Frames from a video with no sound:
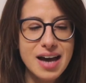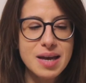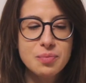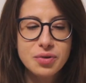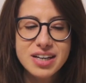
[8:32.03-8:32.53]
I
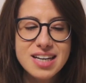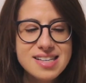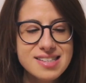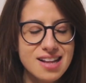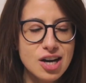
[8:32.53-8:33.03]
am
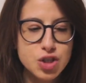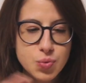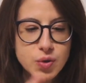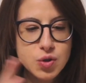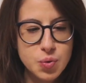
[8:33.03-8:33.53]
reading /
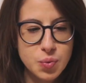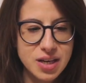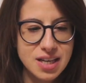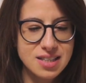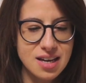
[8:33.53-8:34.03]
want to
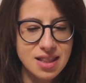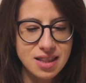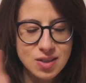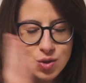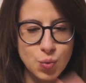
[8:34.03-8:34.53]
read in
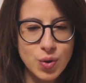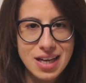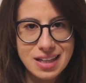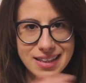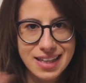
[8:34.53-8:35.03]
this
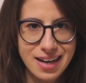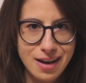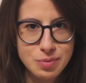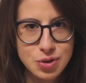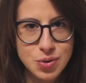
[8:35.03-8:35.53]
week leading
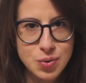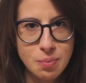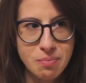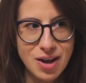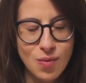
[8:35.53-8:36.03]
up to
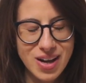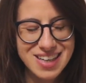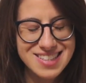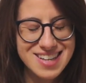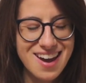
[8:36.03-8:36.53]
my
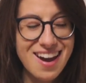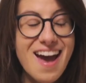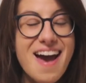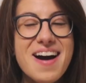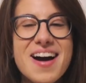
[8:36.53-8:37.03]
wedding day.
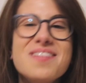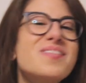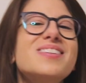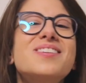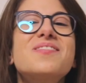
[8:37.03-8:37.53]
I
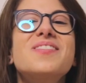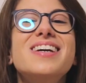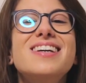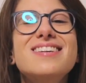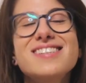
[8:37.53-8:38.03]
want to
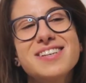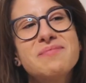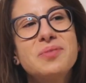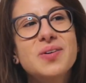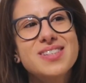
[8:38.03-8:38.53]
read
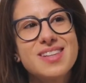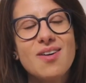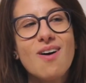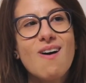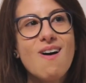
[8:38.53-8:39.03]
some books
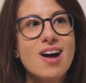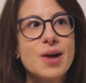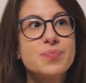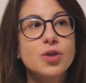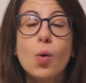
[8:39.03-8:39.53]
that
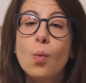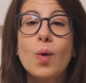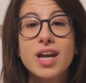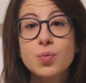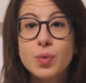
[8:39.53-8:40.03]
are
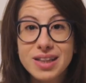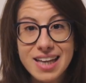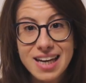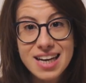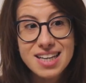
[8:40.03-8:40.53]
wedding
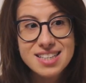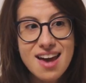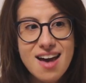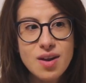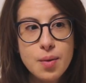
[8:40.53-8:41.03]
related
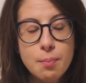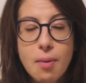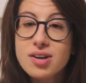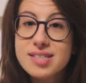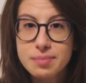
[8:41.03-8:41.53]
and
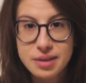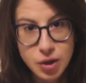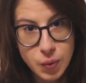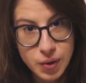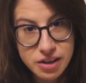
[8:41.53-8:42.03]

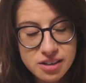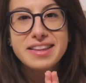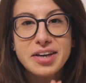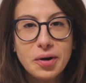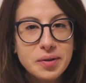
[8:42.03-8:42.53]
possibly queer.
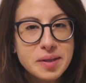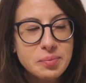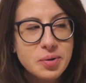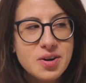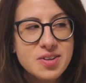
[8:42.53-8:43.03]
The only
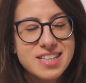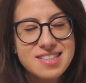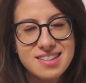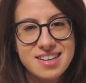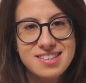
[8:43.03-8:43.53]
book on
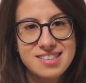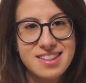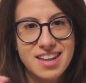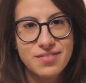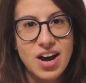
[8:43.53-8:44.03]
this
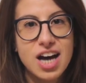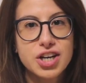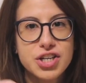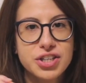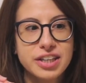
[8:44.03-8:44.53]
list that I've
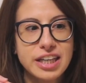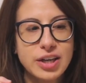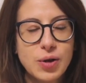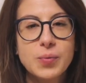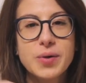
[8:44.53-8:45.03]

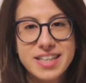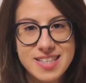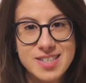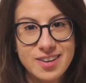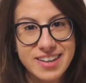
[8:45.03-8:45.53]
actually already
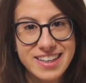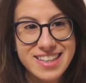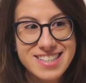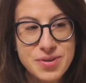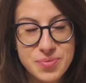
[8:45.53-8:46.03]

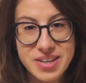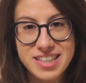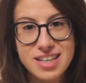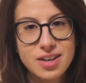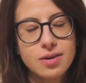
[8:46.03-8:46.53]
started
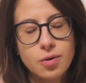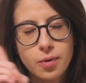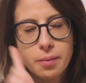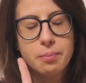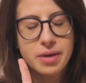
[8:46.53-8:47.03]
reading,
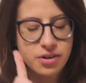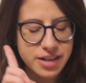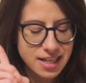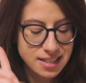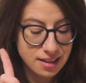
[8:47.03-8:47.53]
or better
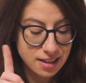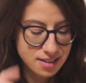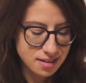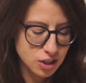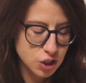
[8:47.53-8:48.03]
yet,
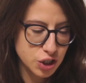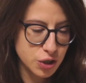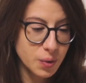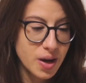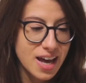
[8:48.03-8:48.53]
listening
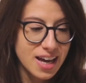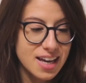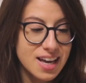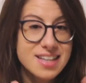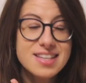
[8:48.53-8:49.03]
to,
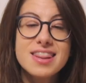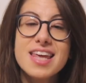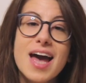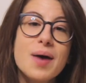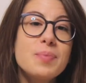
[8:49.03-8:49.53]
is
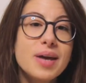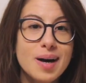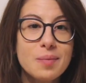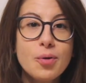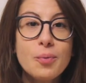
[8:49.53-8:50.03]
The Happy
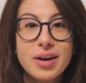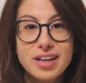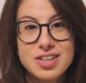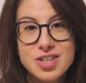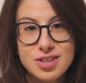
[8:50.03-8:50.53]
Couple by
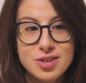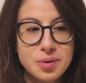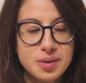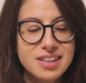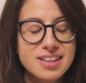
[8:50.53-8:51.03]
Nisha
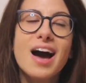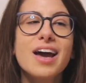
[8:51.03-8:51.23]
Dolan.